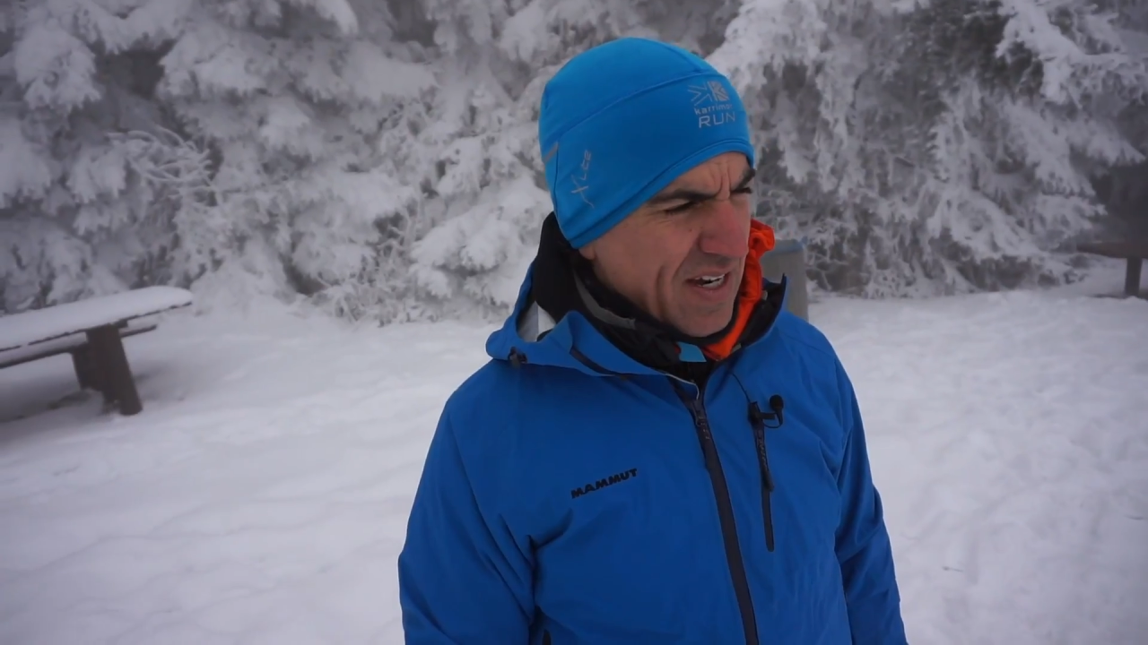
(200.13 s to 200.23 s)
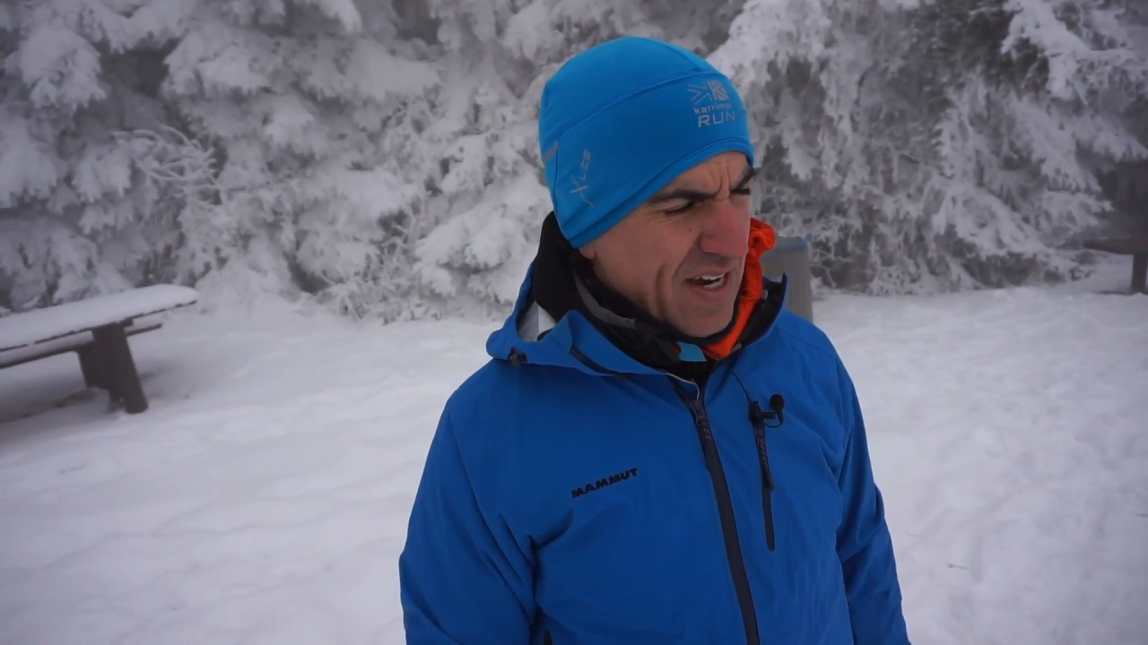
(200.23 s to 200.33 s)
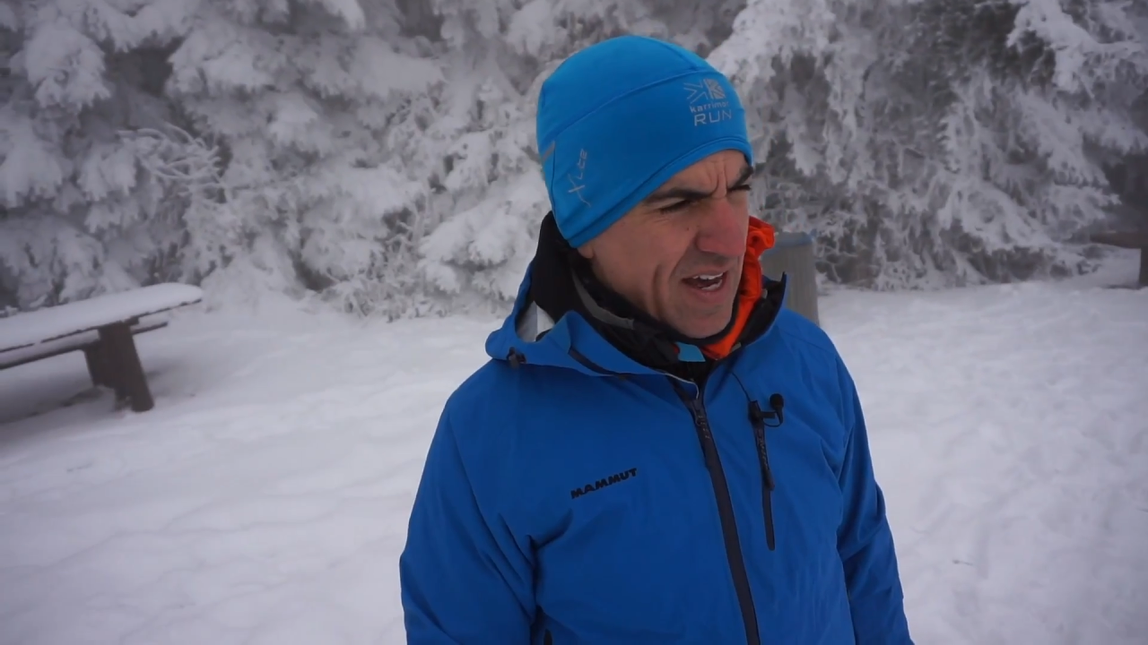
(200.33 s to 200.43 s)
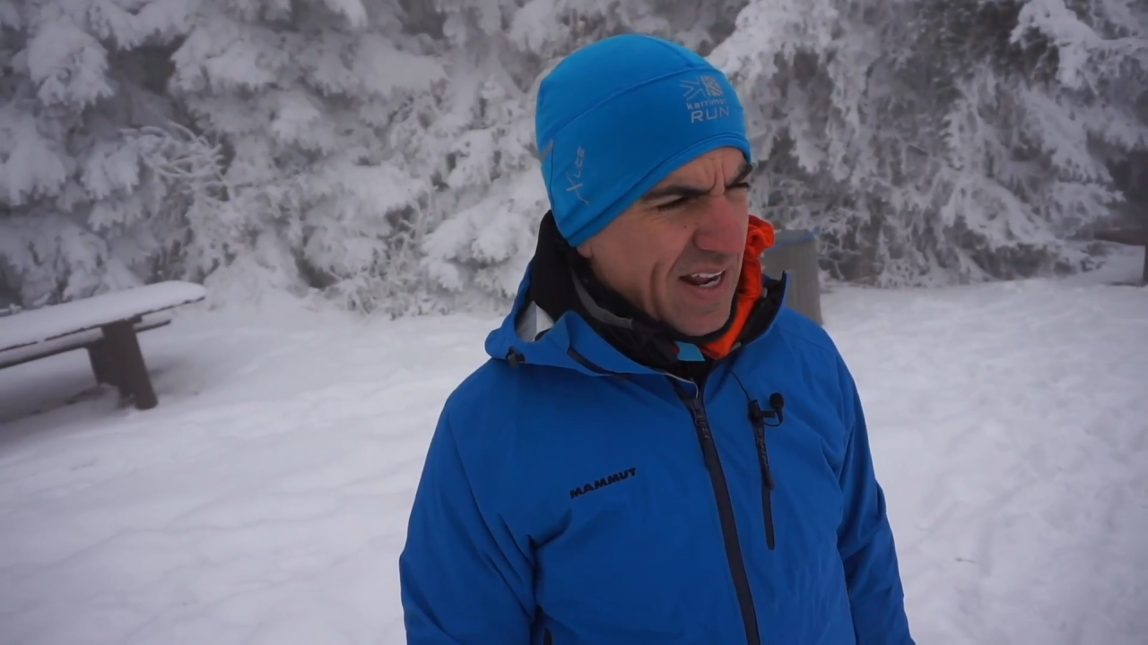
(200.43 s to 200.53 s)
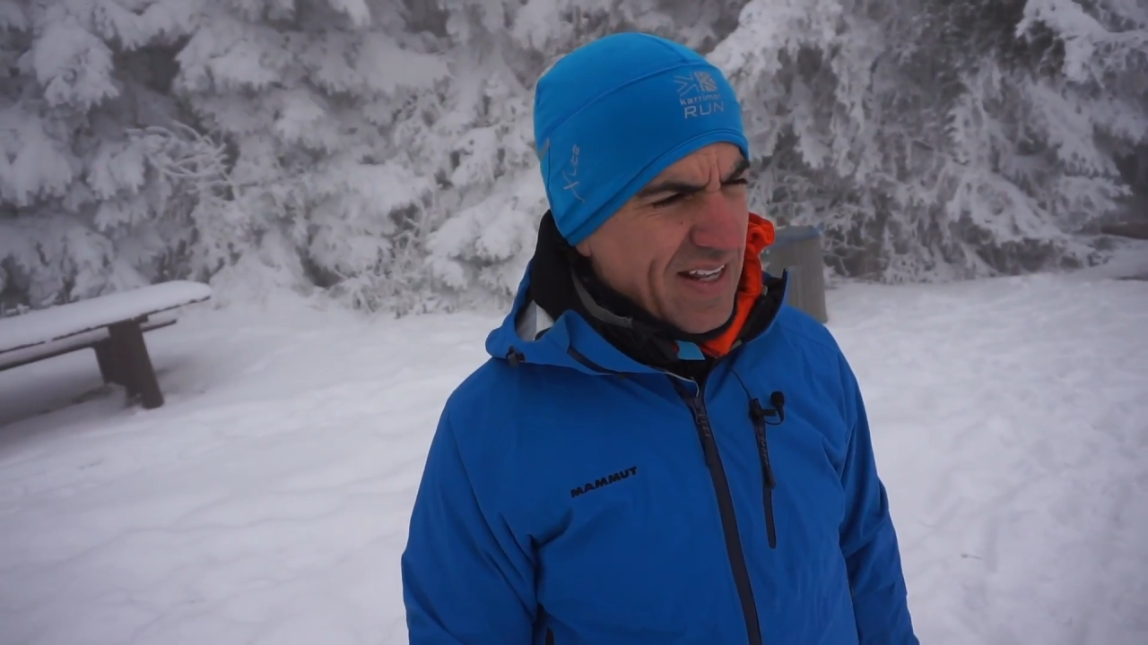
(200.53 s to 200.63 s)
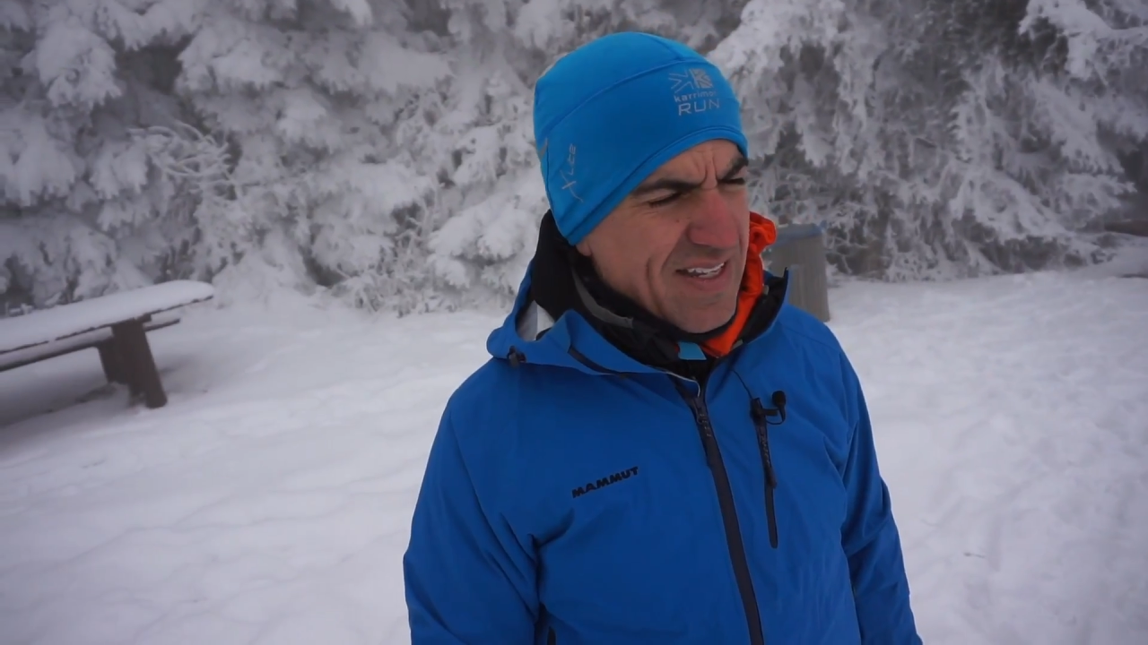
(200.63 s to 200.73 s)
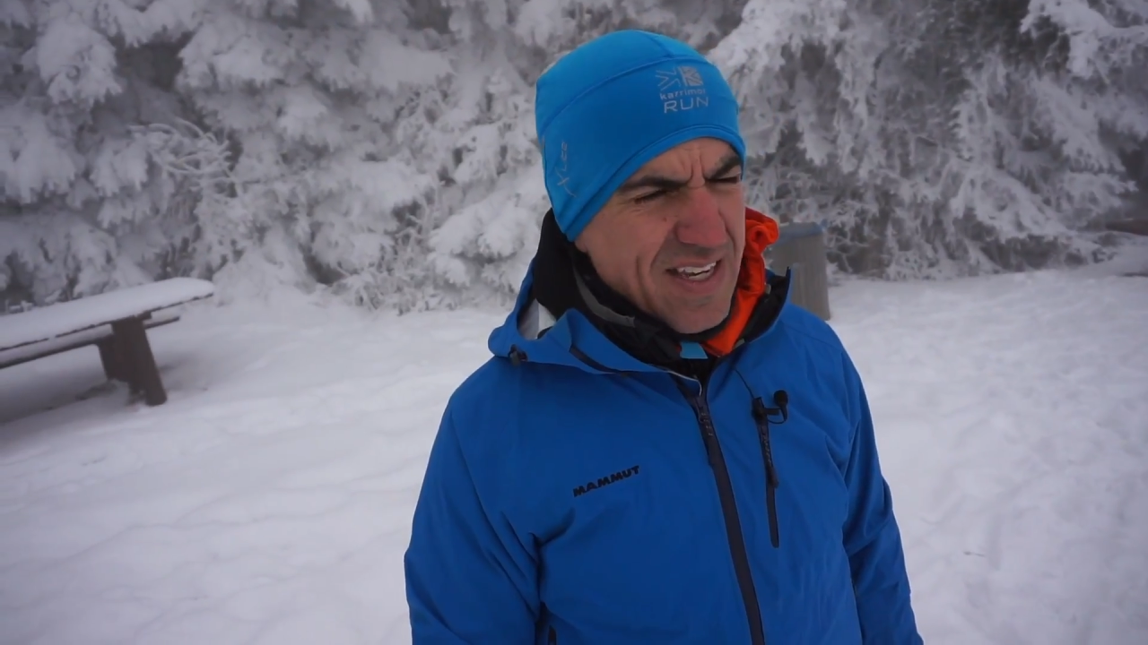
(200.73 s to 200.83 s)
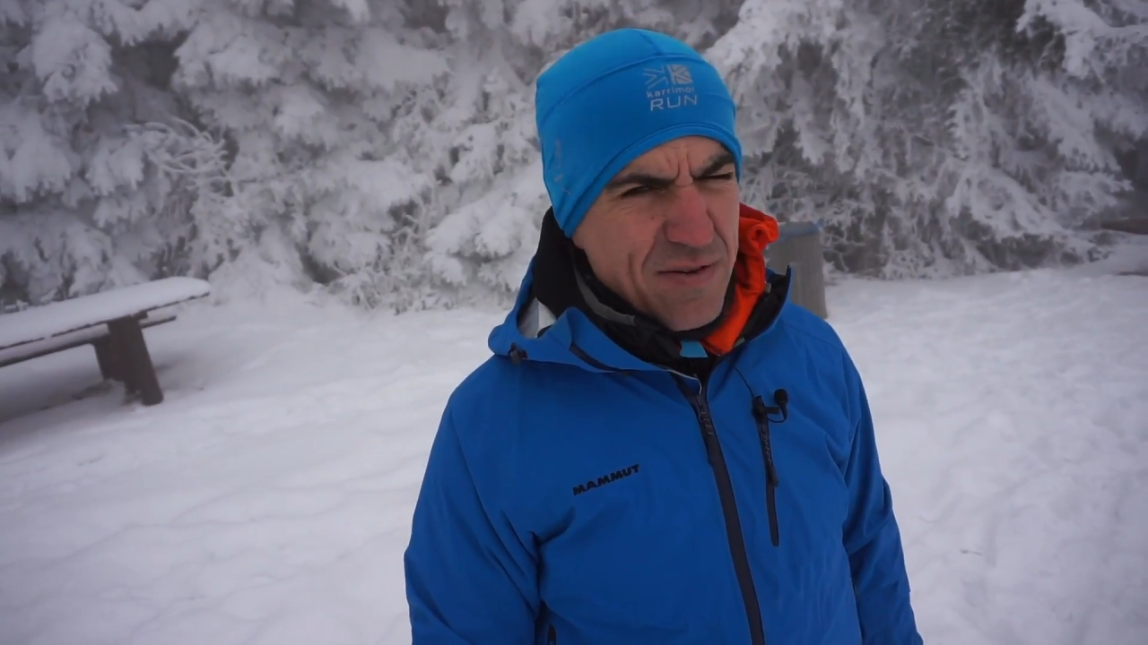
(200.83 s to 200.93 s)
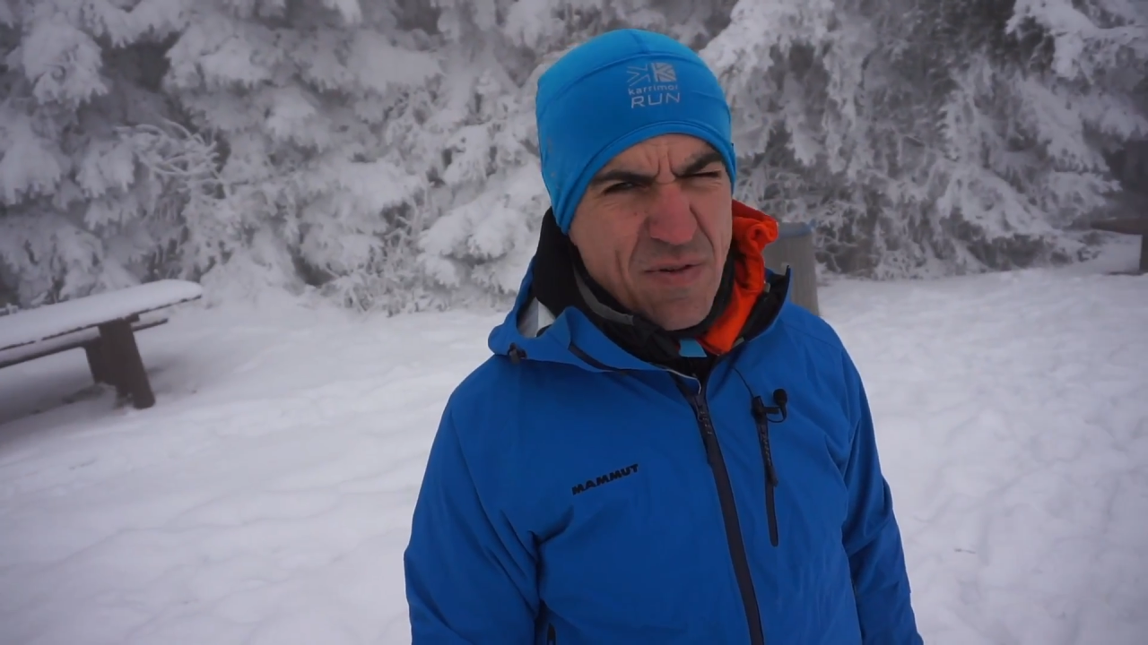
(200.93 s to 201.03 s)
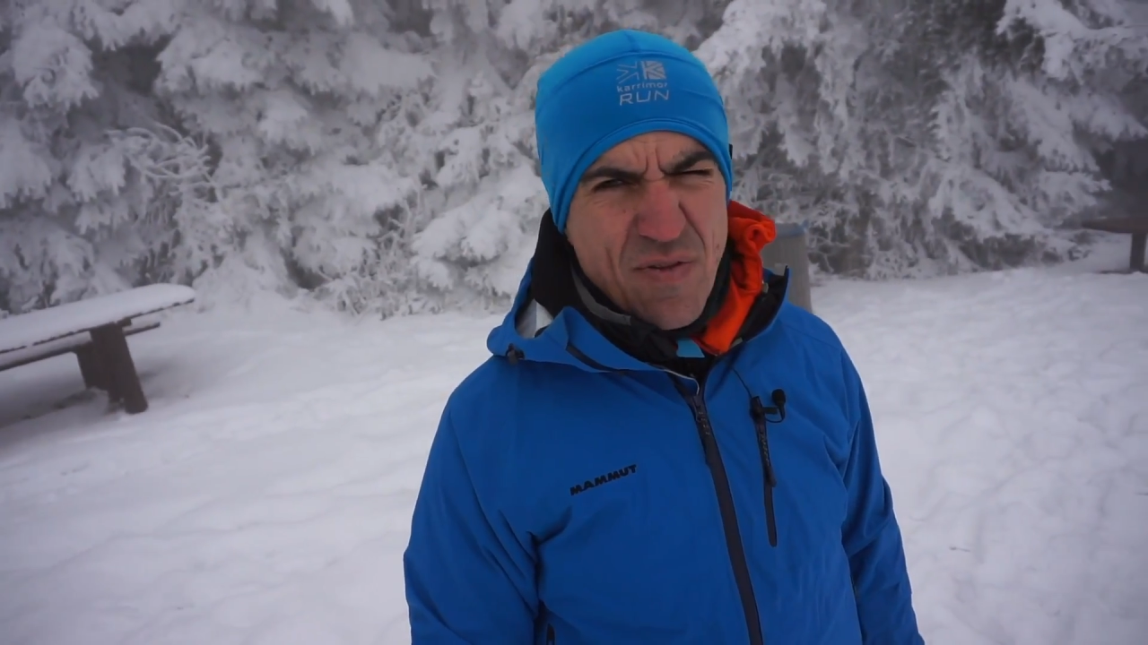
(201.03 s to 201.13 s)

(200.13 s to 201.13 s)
and at least give me